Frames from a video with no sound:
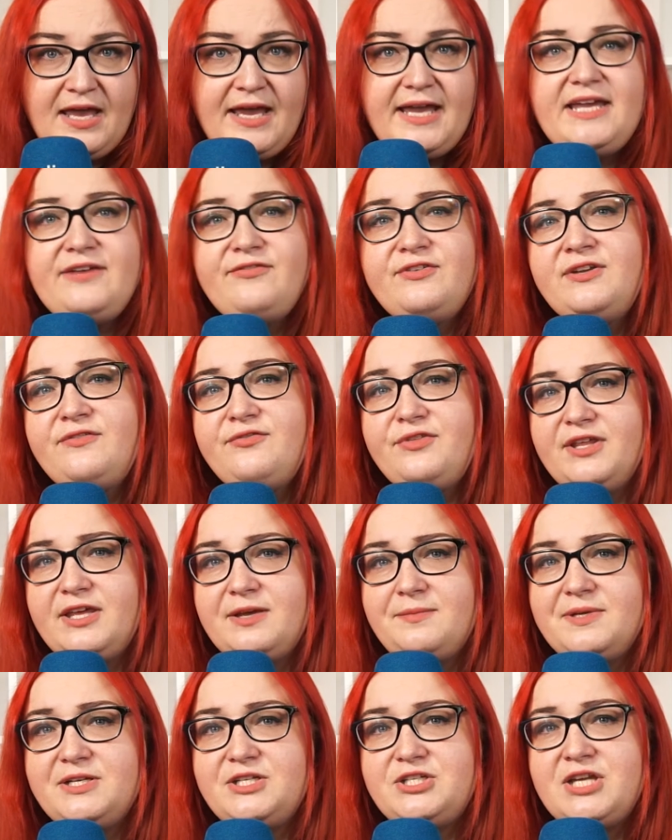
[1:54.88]
Even if the
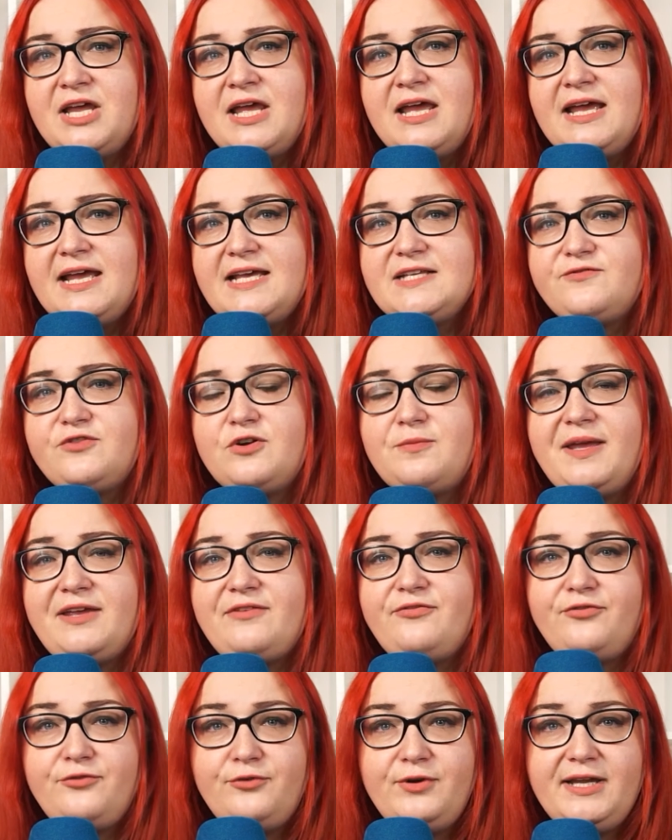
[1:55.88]
image is from a
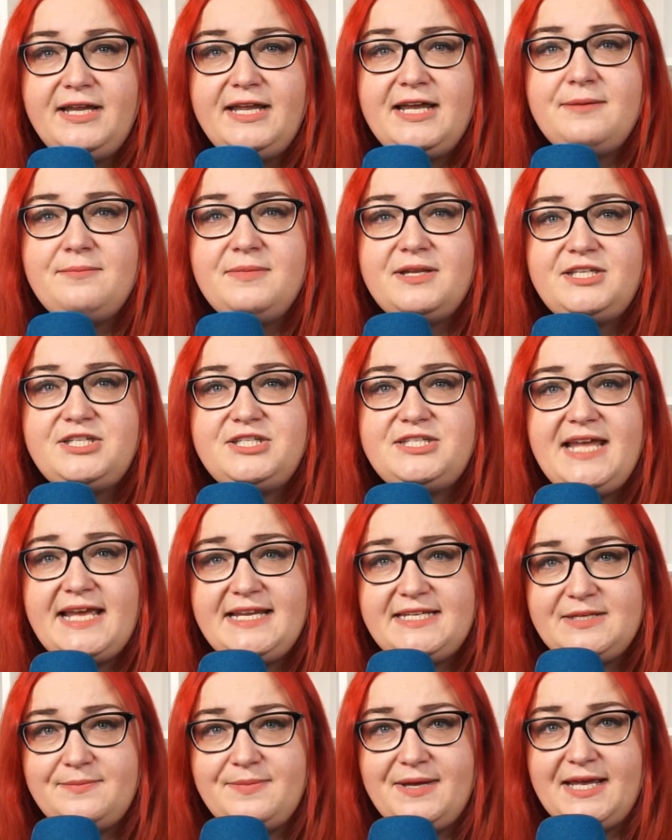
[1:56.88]
free image
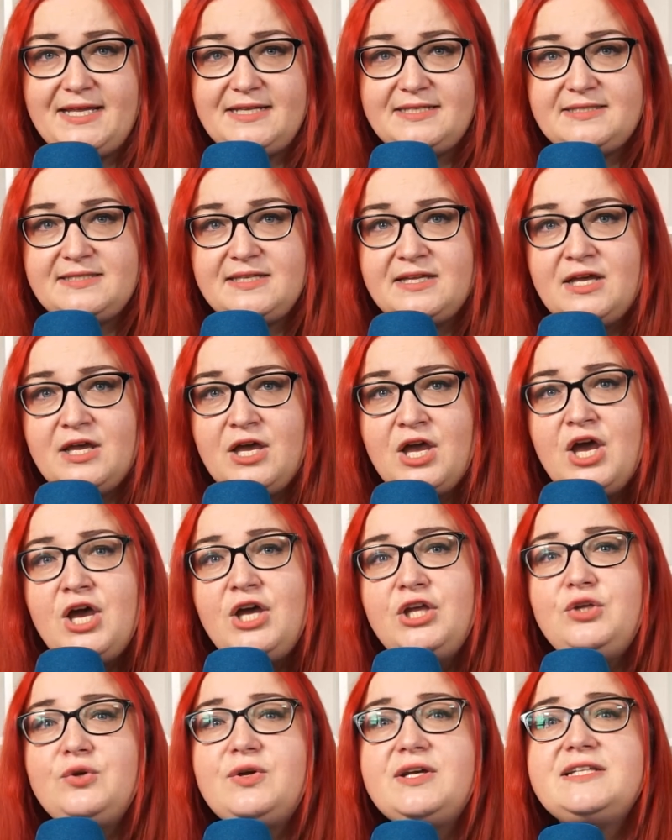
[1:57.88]
database,
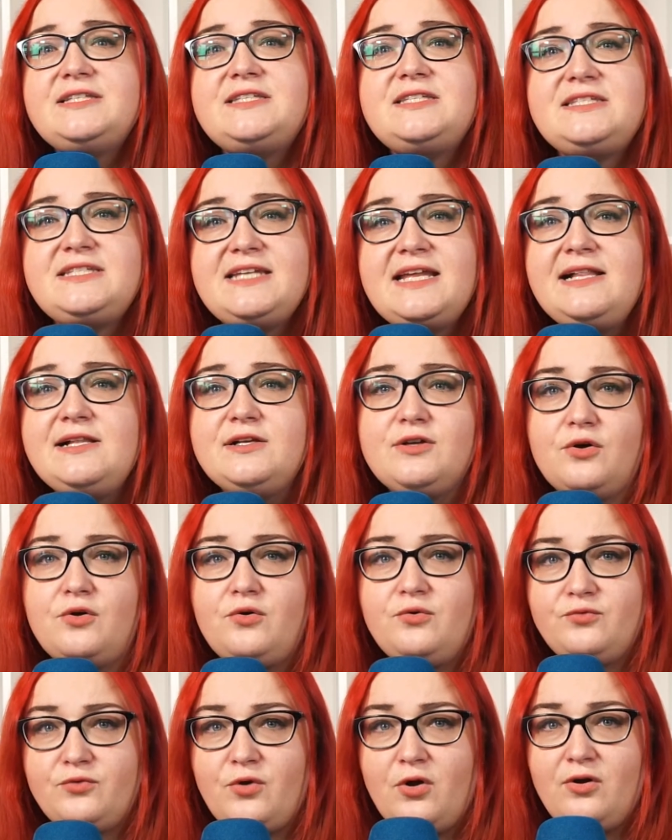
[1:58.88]
you can still
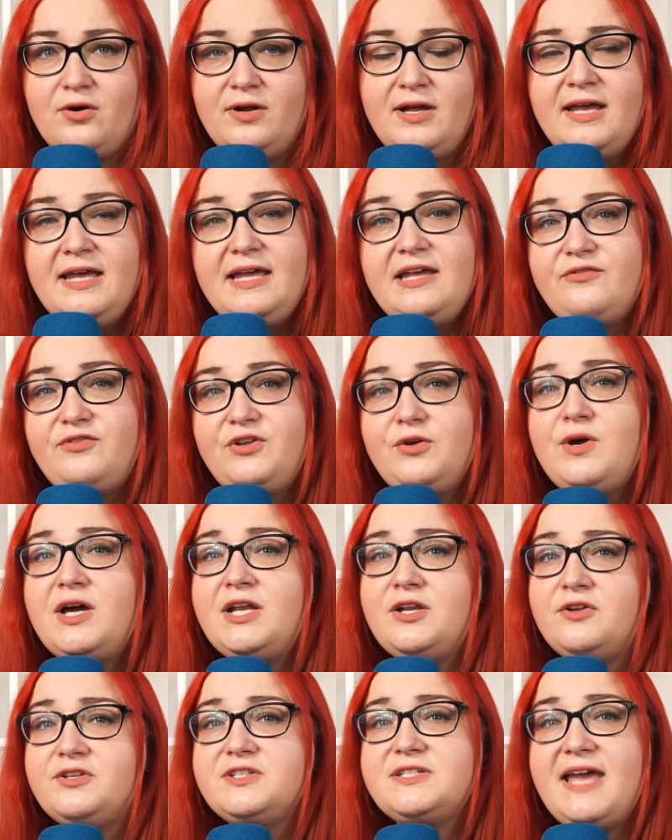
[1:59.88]
go wrong if you are
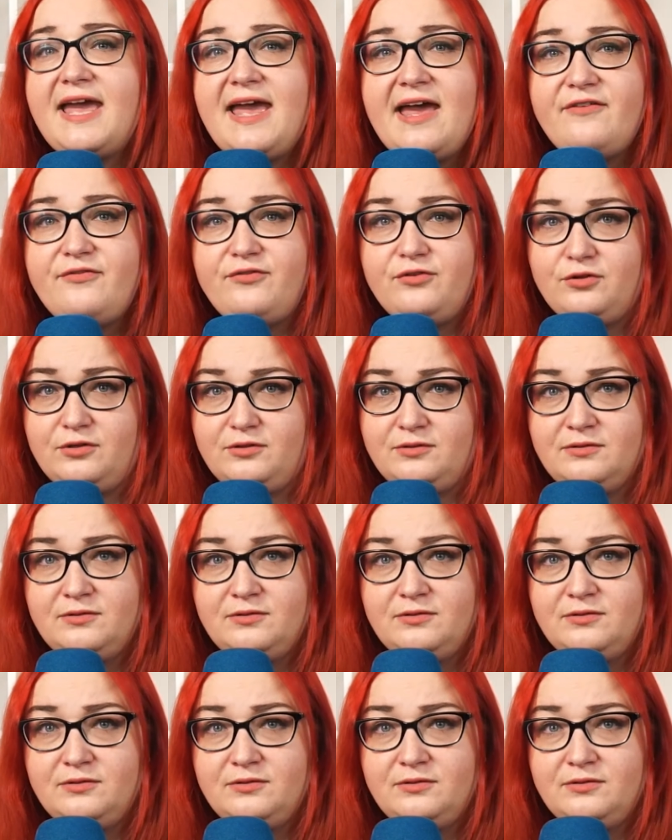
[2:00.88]
not careful.